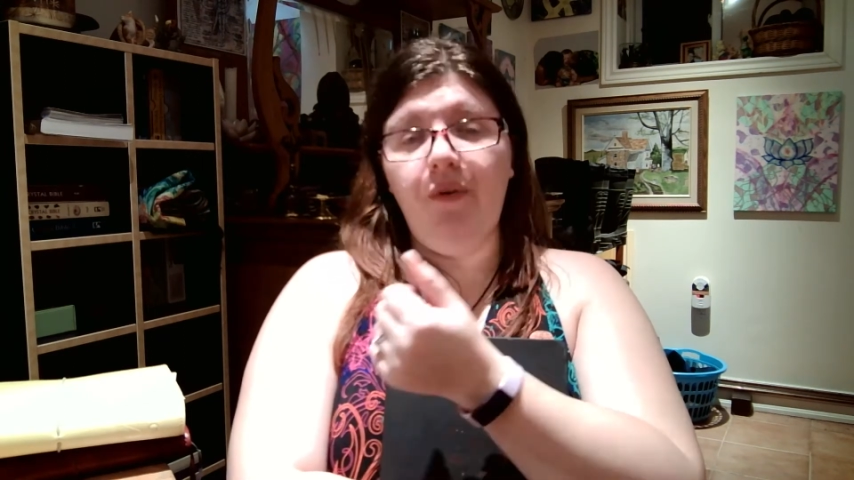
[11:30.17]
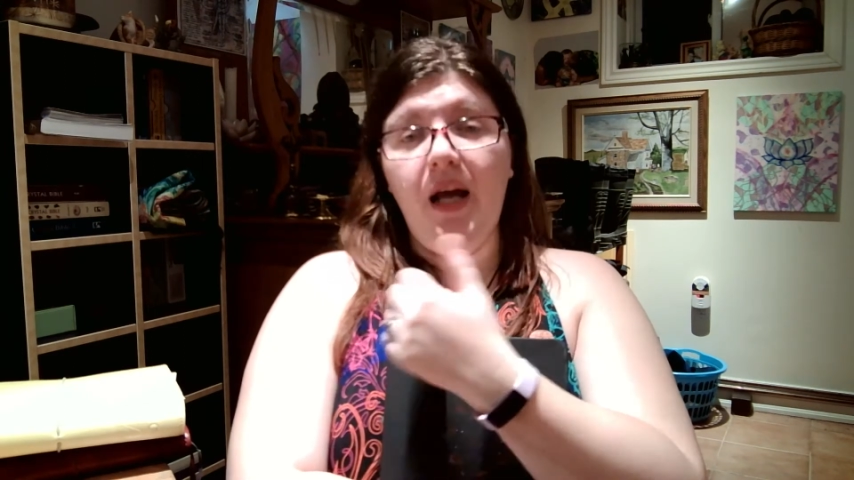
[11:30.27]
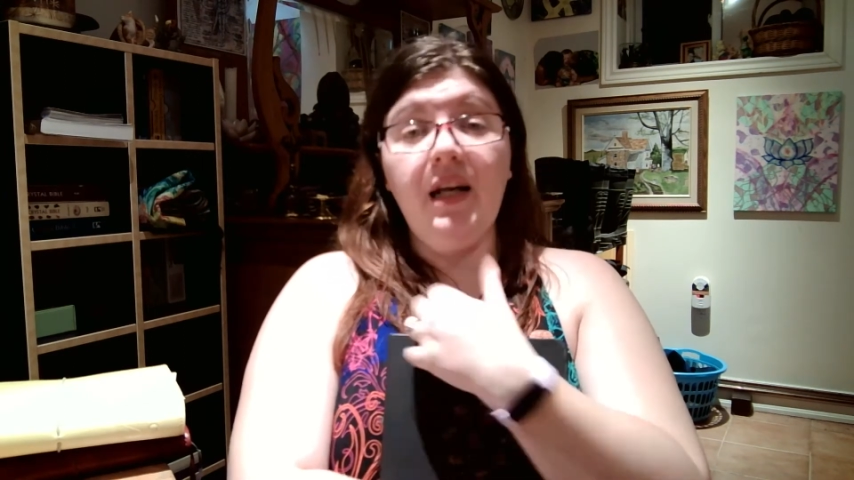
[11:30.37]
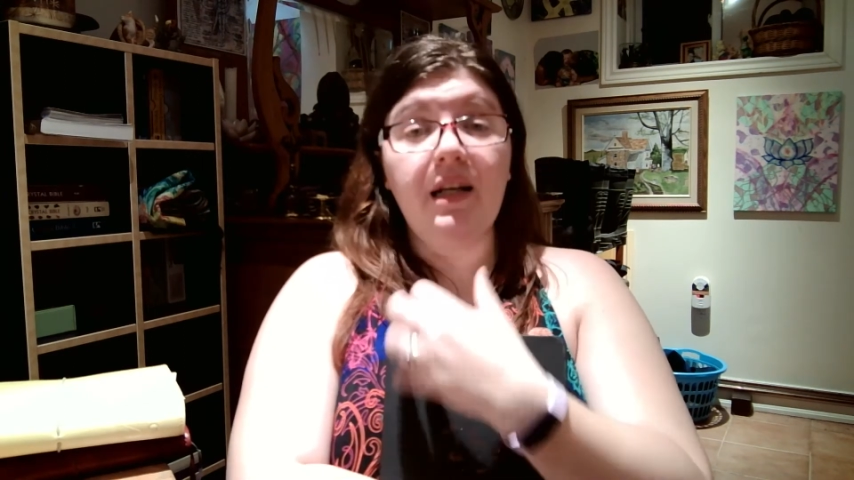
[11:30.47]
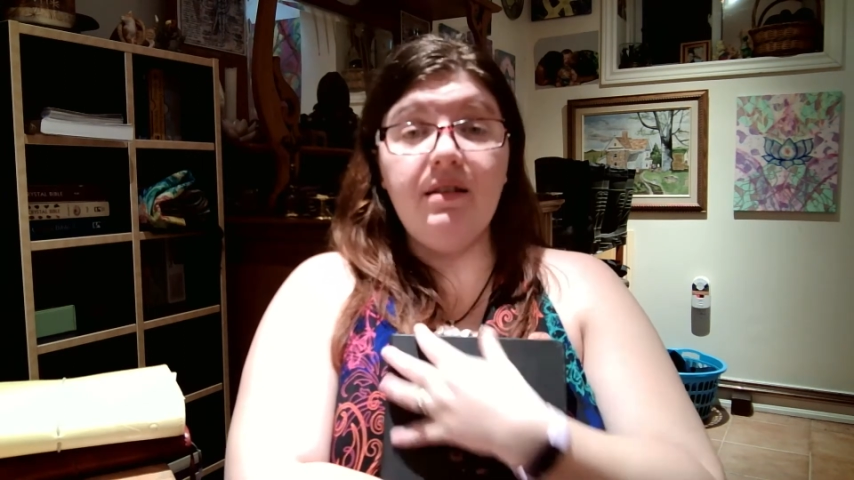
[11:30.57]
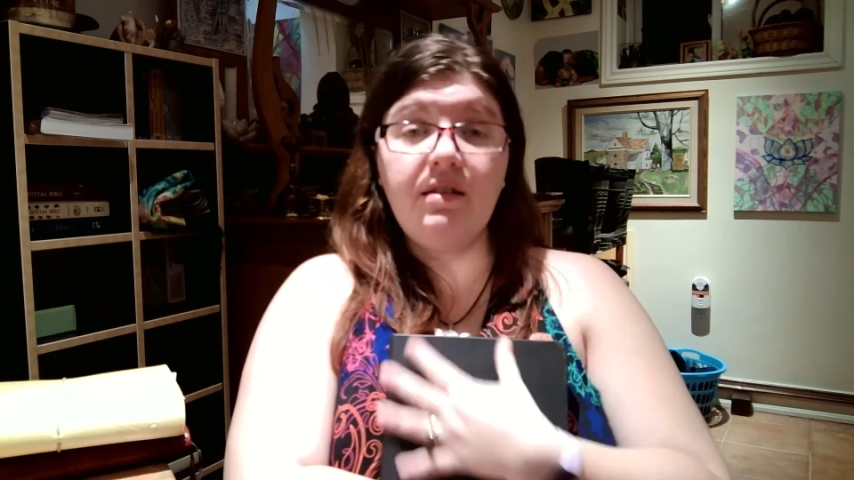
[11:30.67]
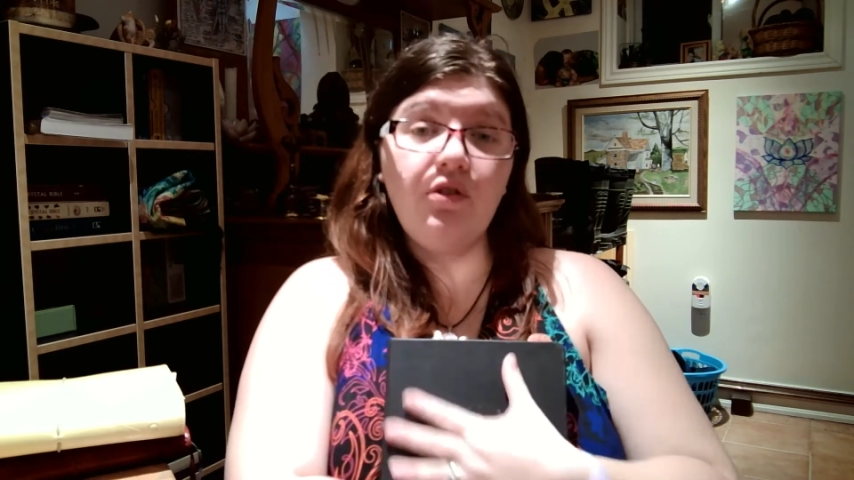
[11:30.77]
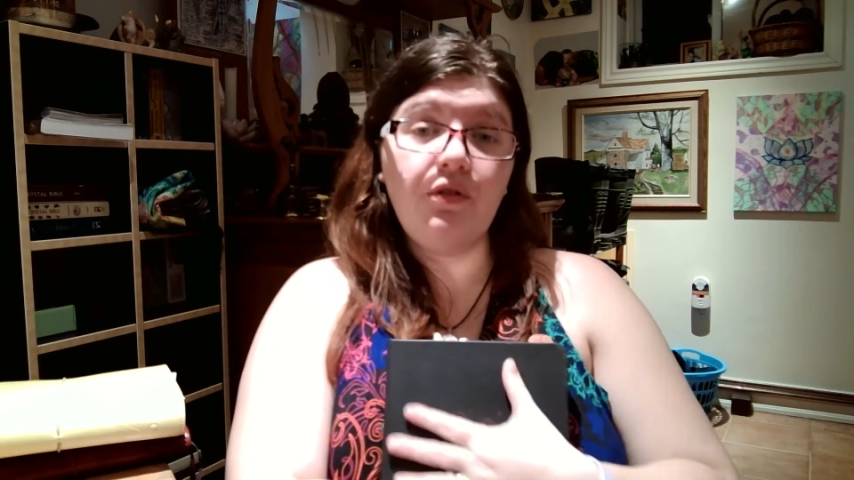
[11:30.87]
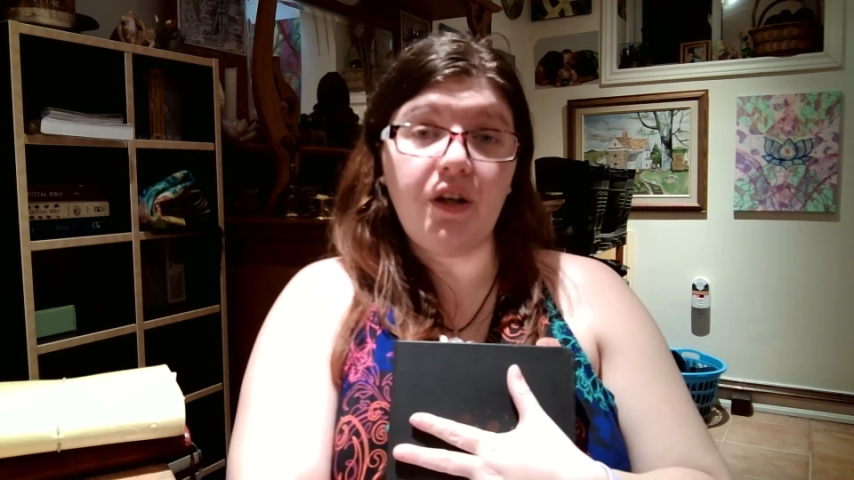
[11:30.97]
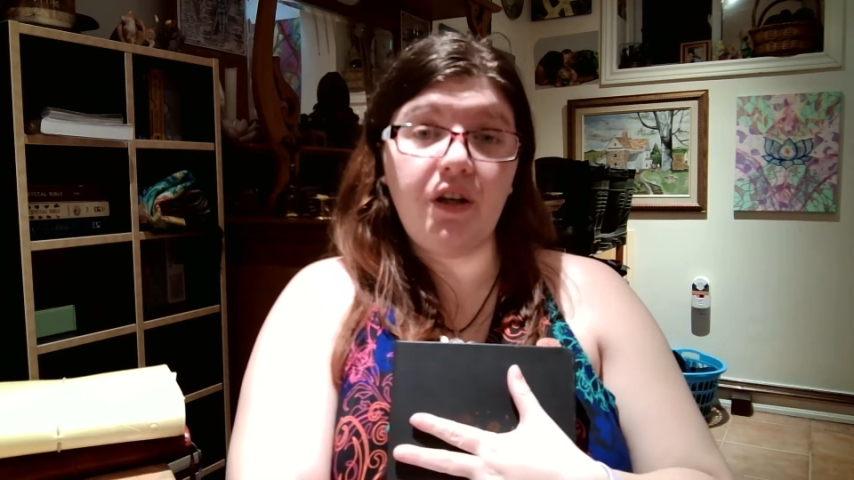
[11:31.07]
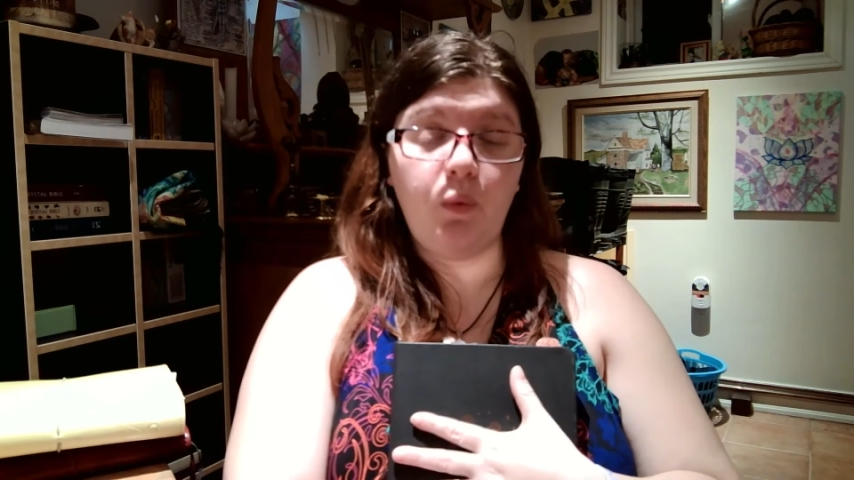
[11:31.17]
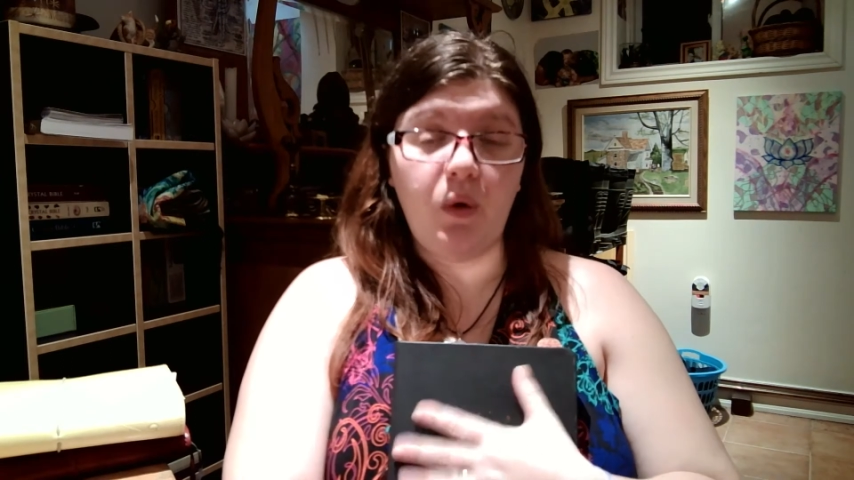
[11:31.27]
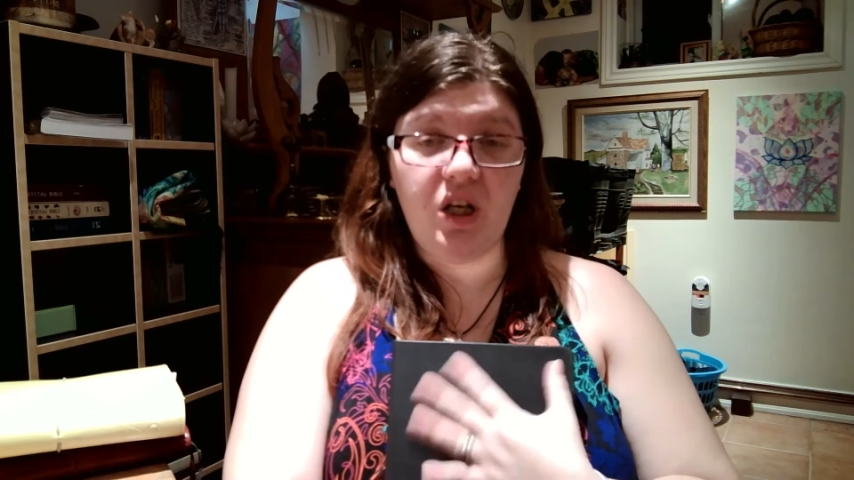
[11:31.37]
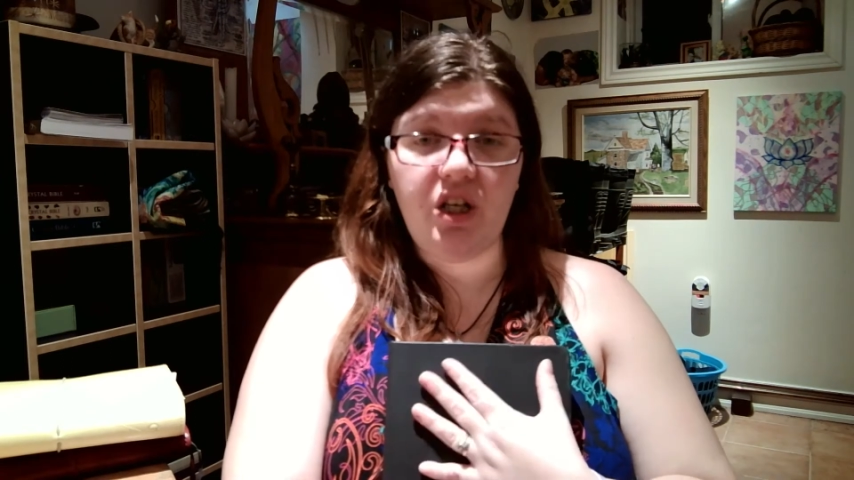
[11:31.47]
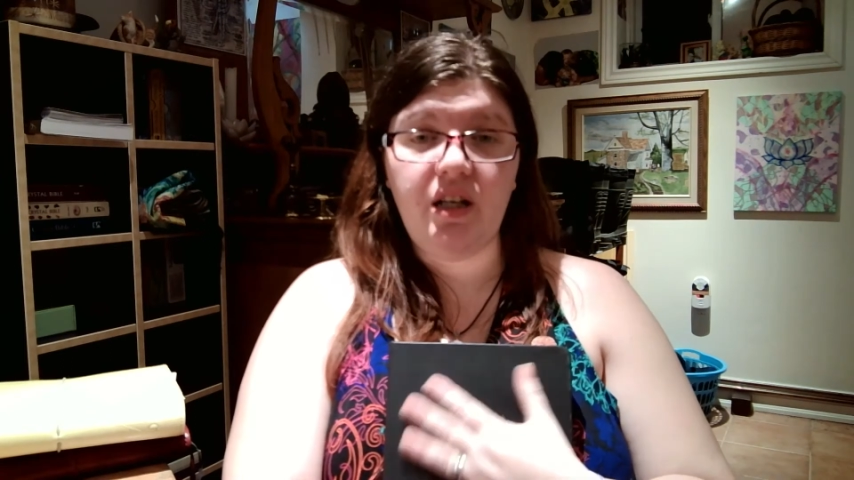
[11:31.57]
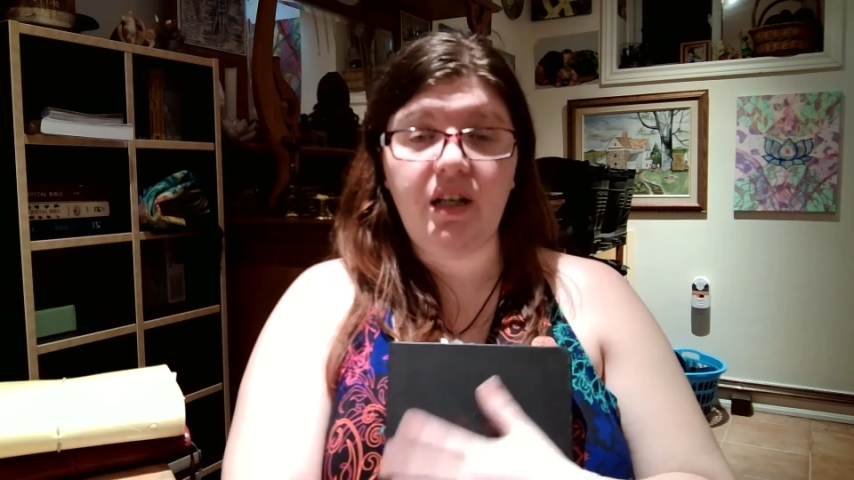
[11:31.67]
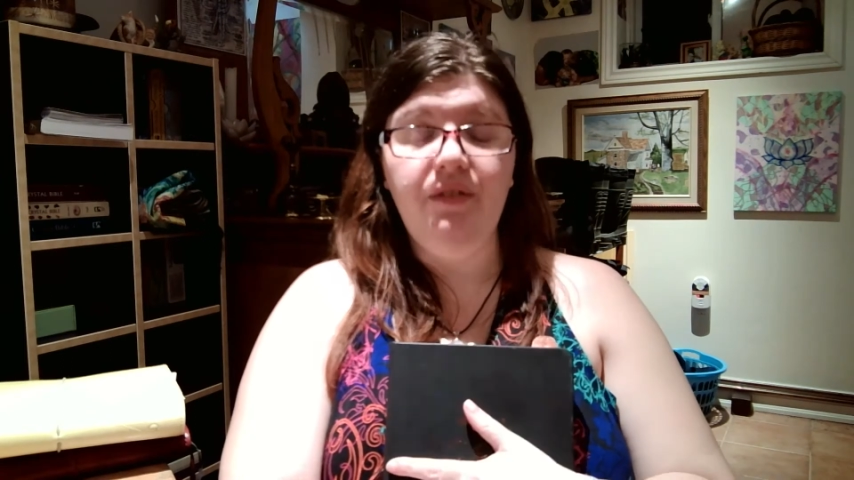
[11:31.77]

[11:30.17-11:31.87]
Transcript: And it is still very witchy,